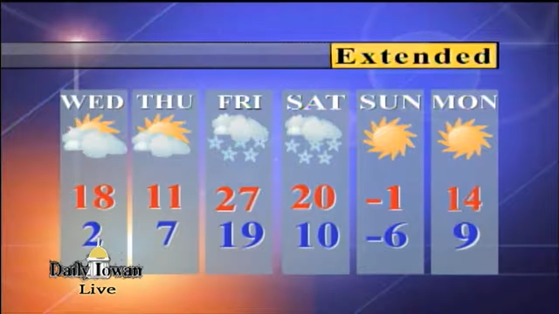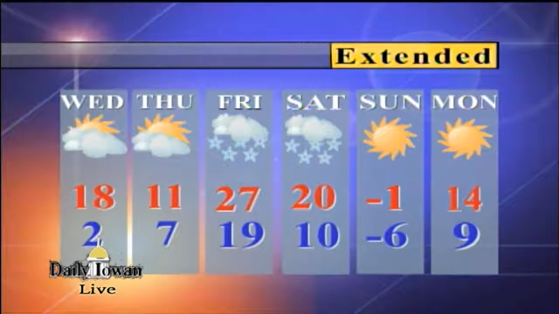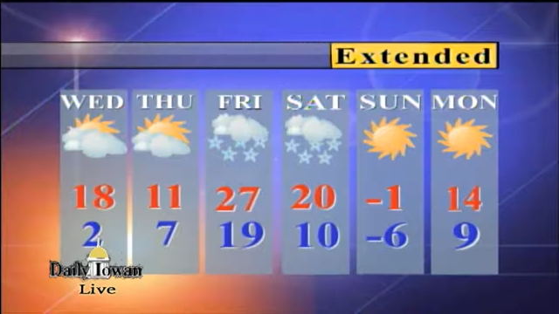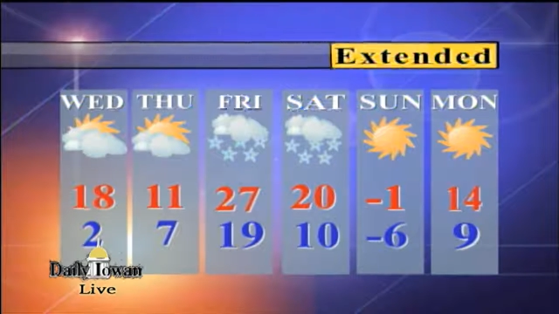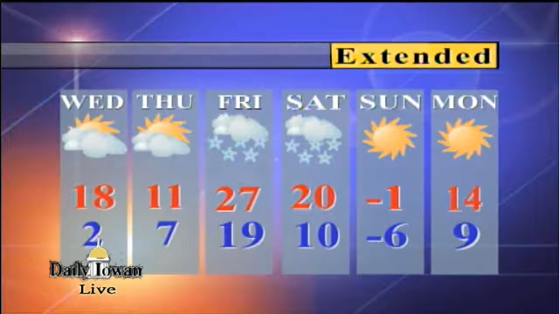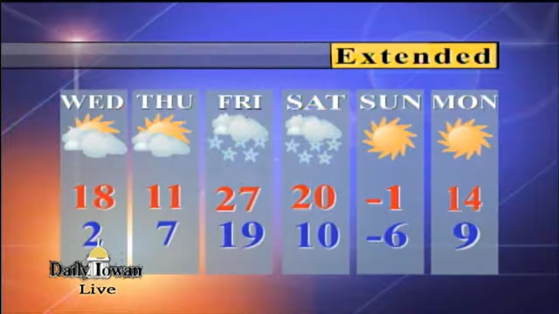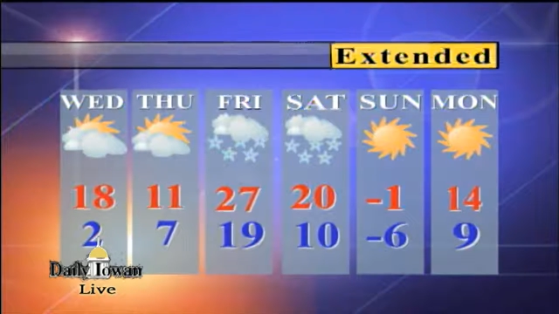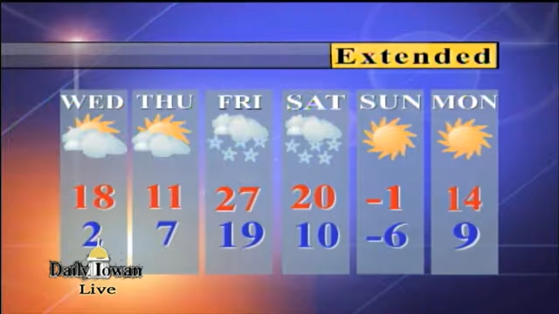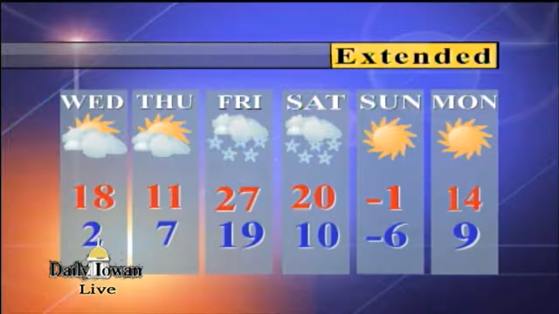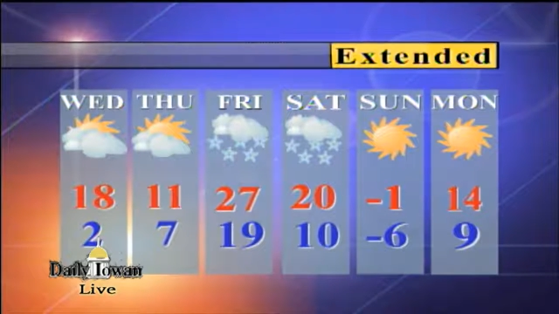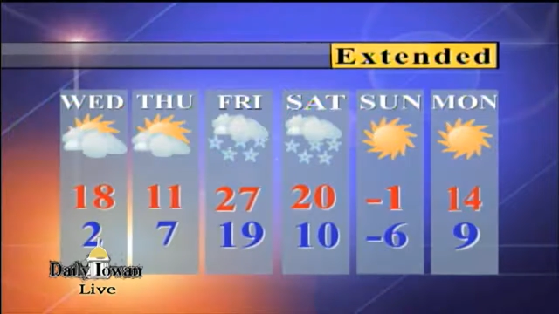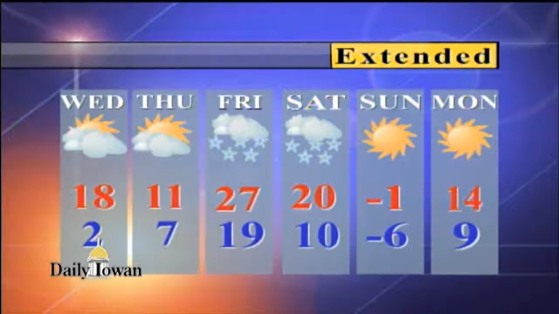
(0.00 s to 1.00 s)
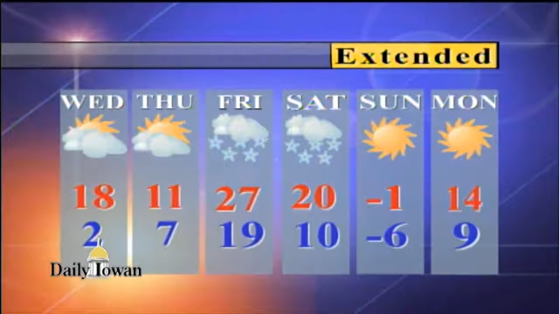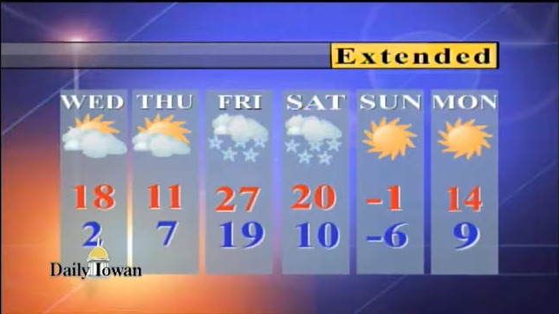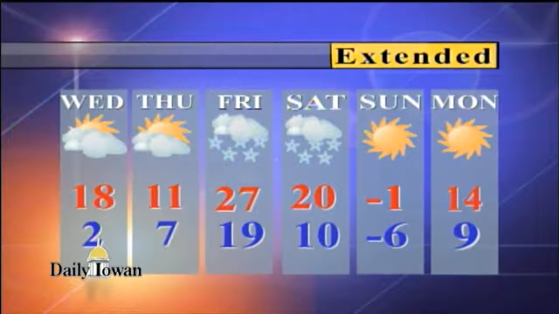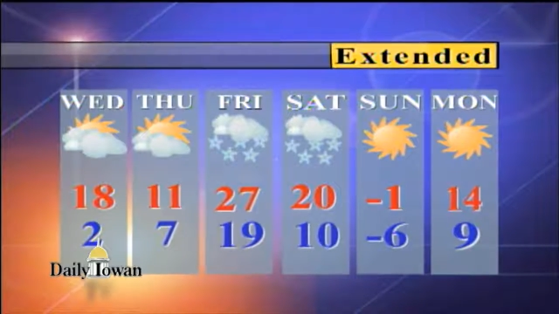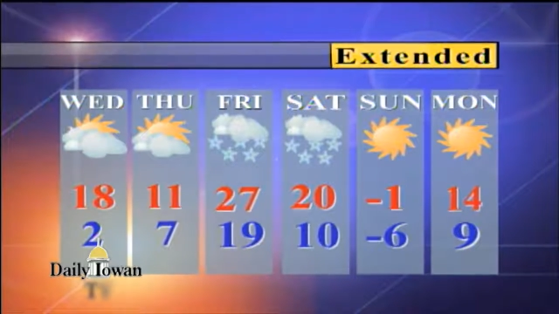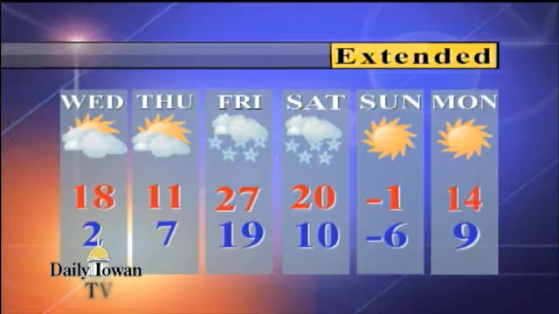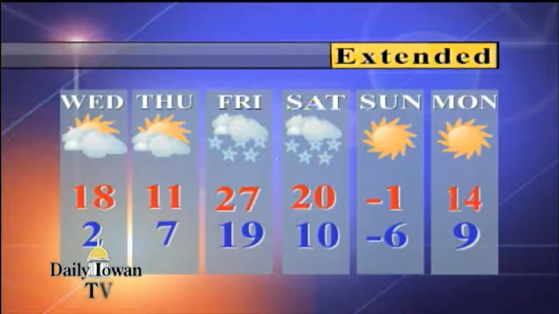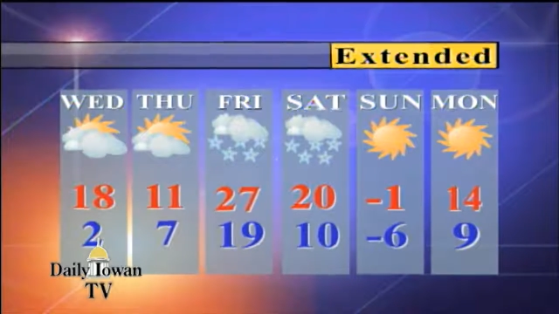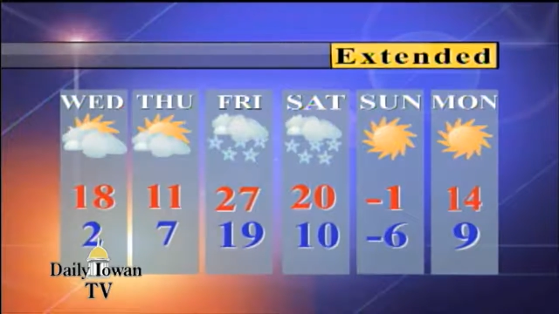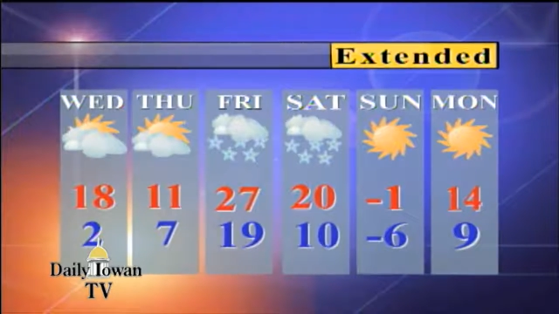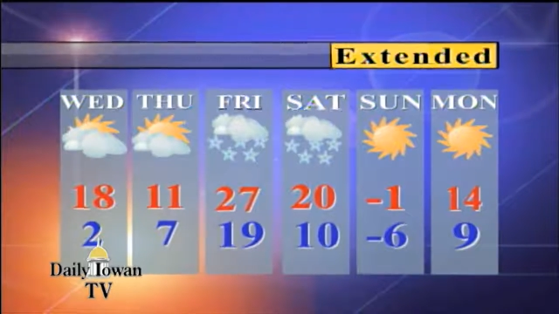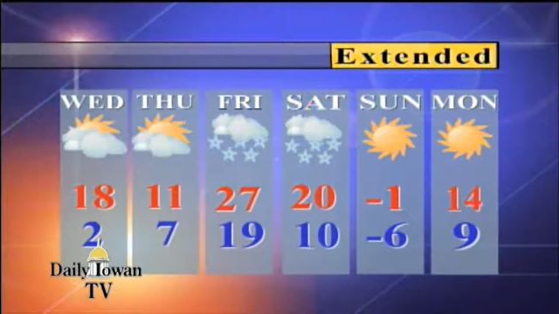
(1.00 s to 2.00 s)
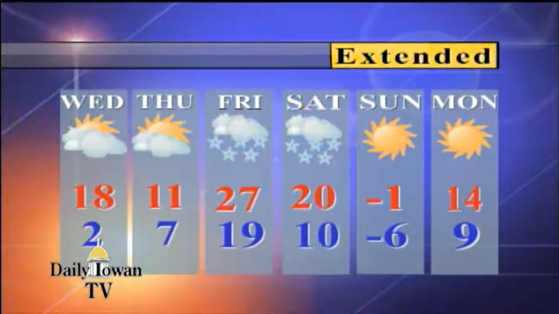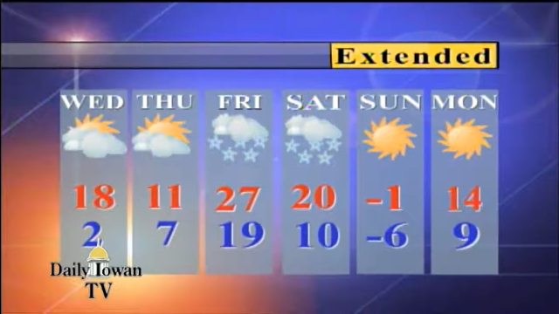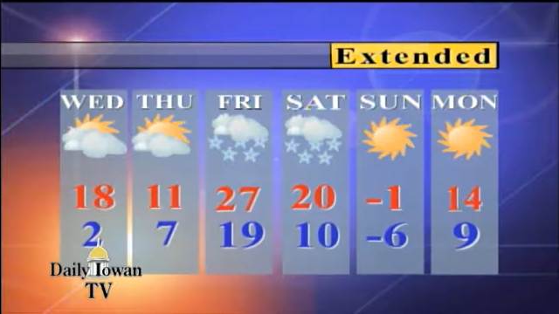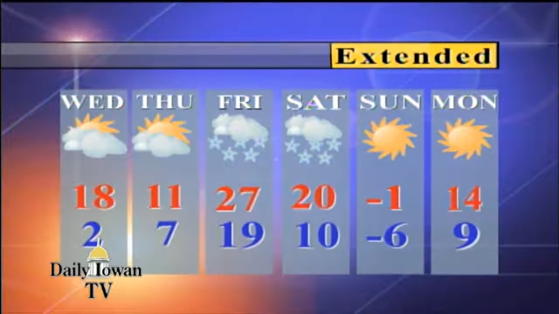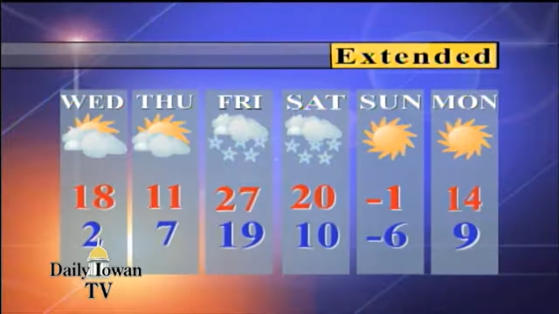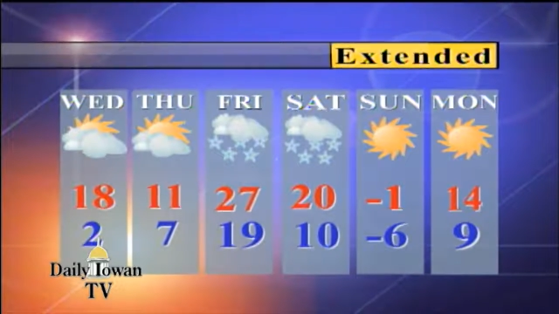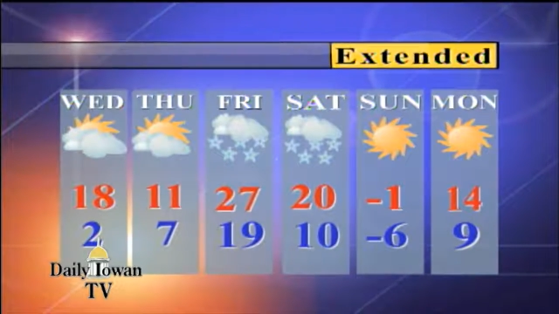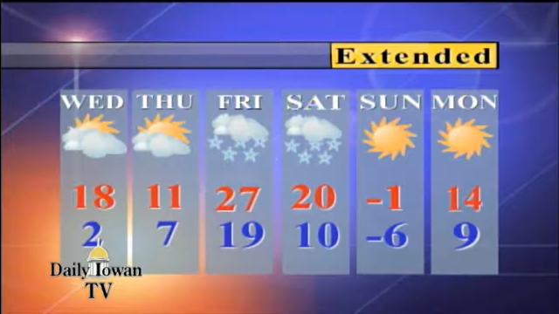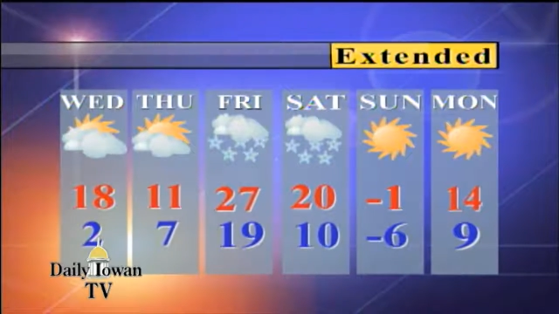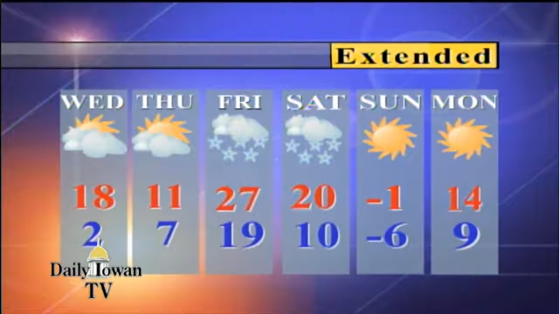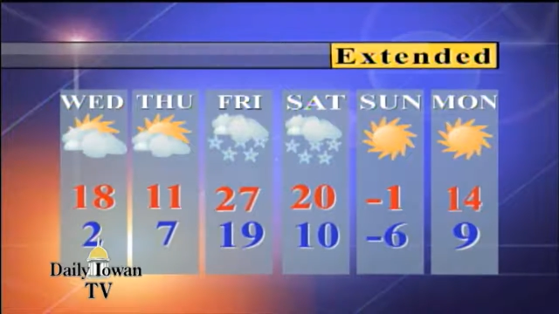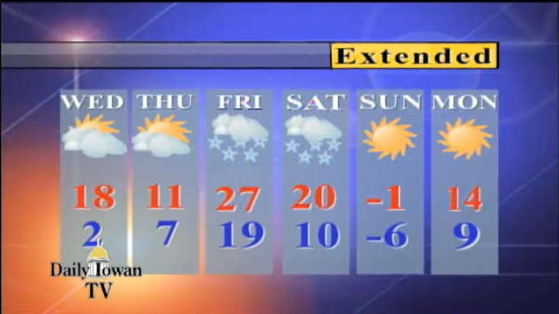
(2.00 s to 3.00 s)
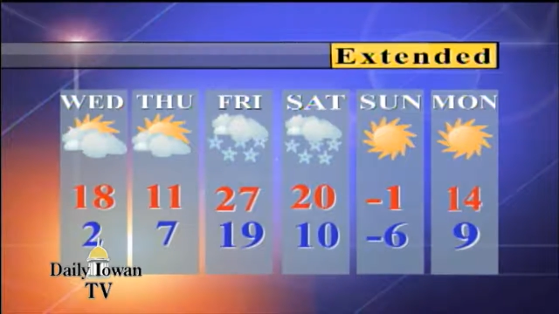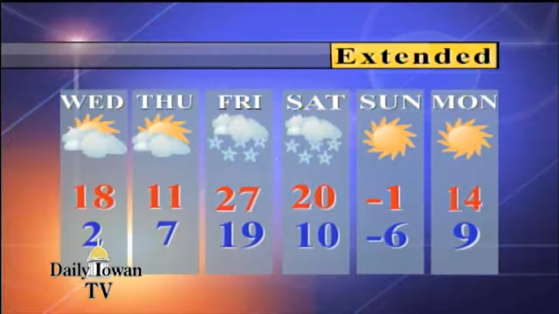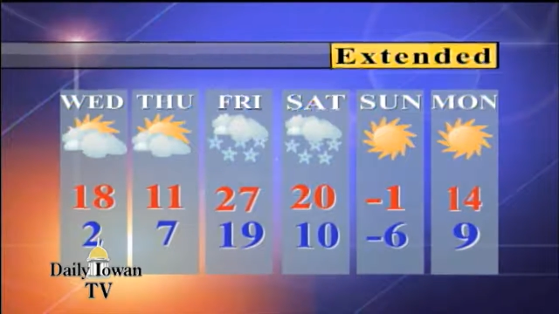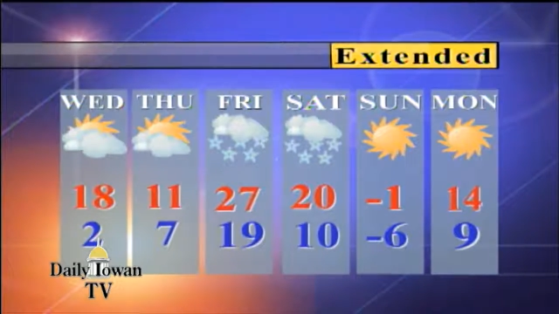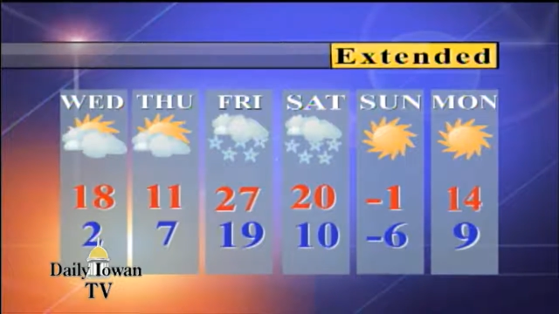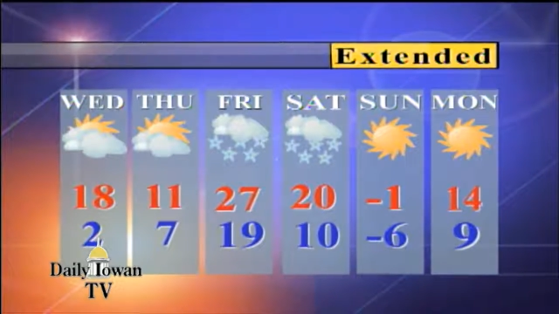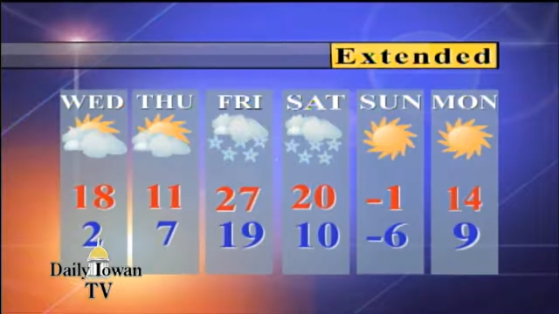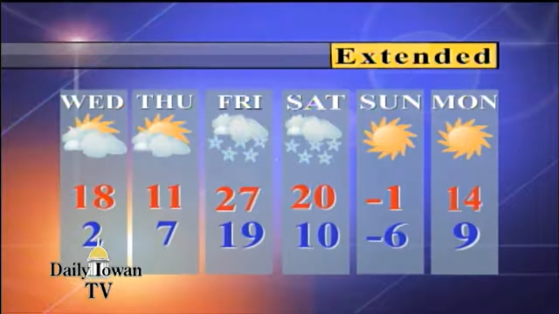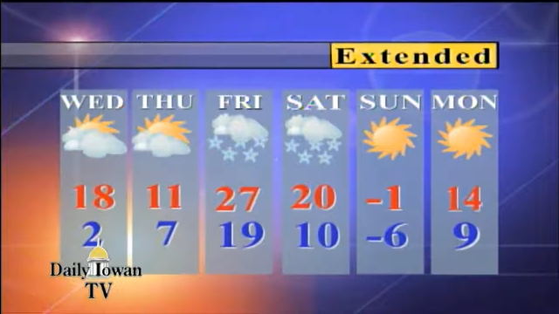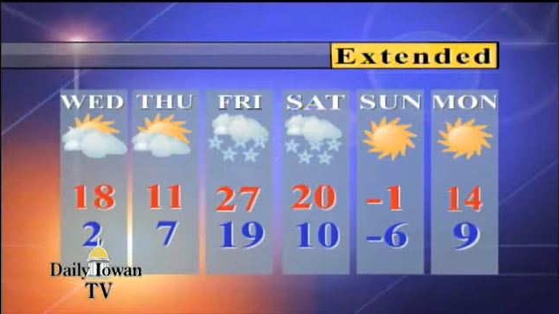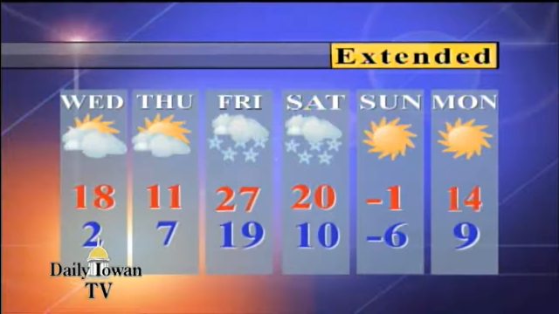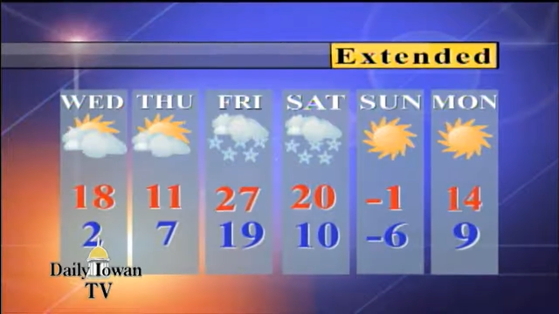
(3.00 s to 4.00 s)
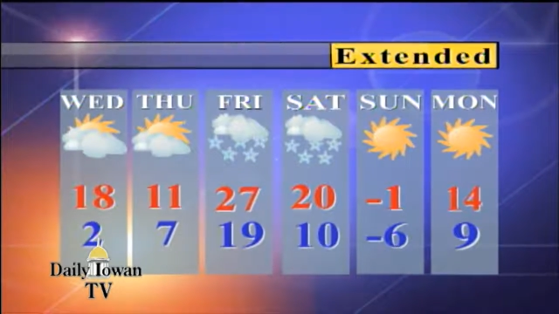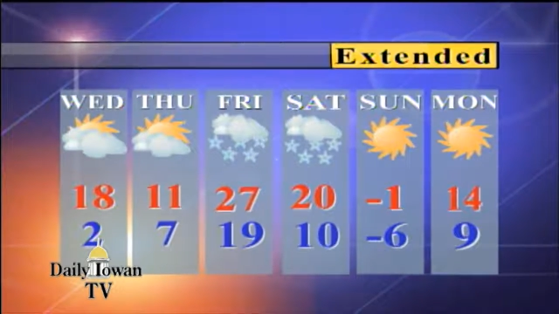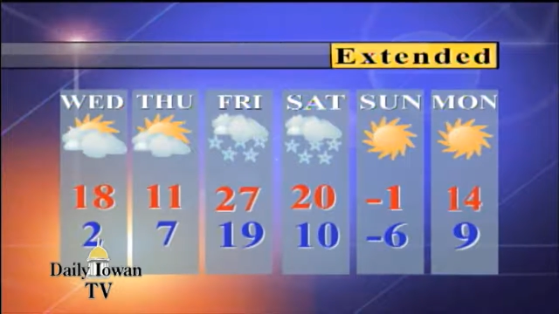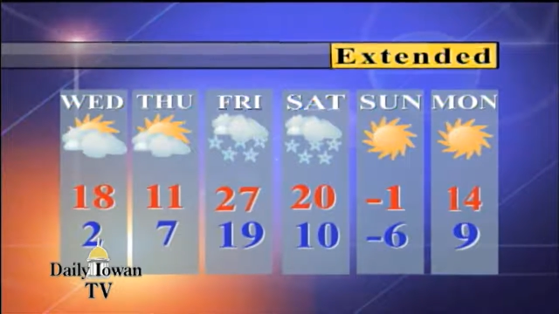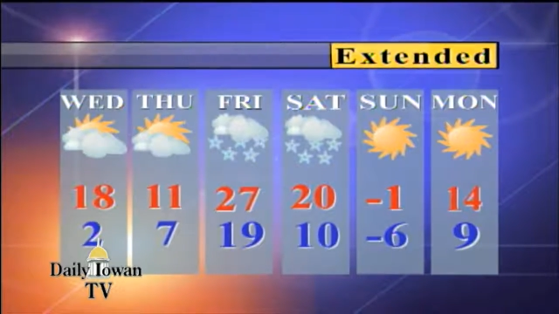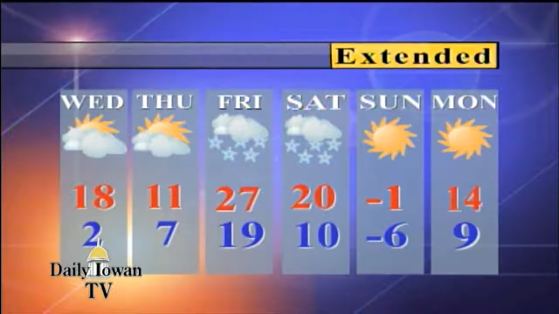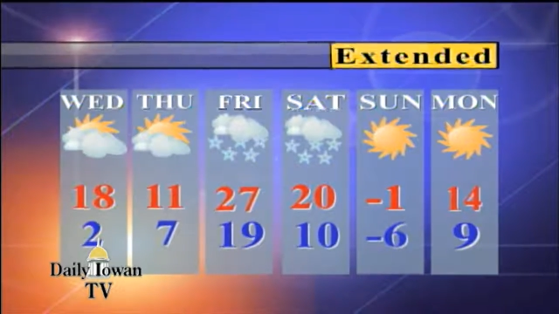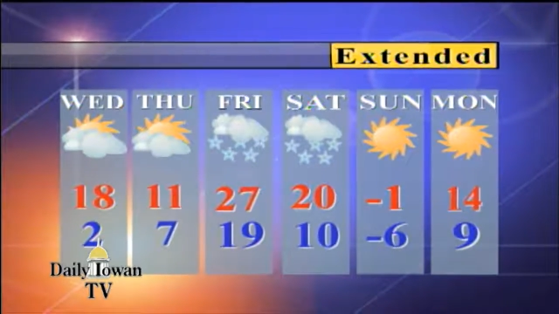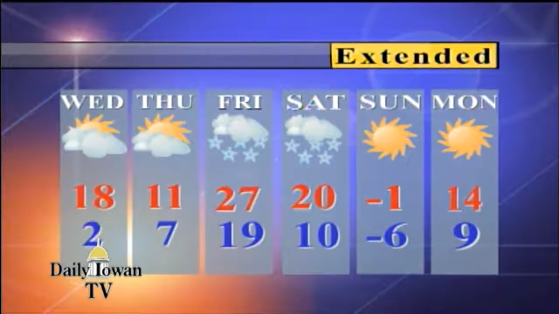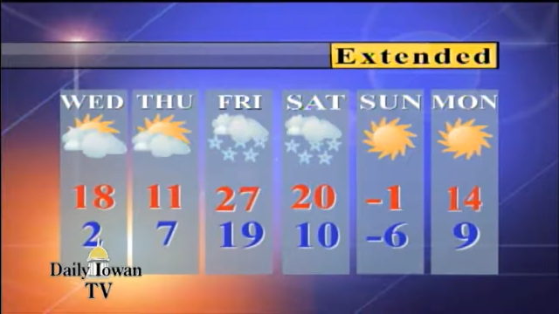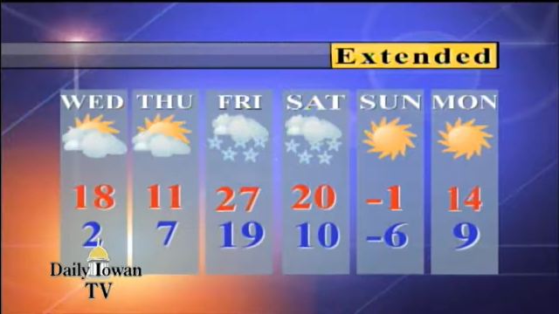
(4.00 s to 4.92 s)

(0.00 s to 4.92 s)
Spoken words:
(no speaker visible)